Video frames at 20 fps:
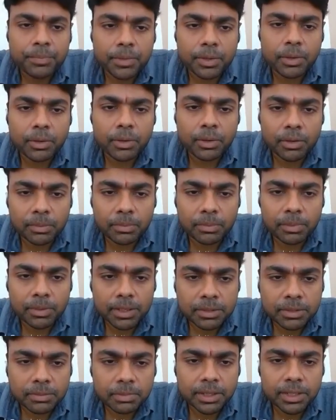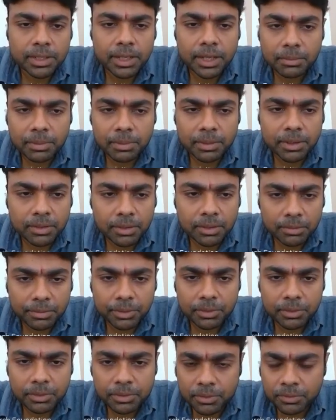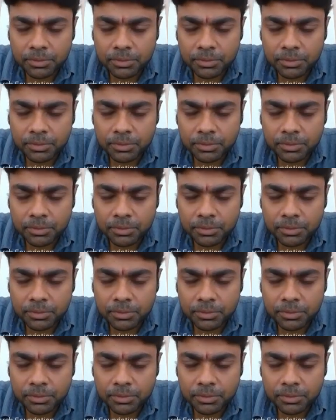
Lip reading: the order passed by the appellate tribunal.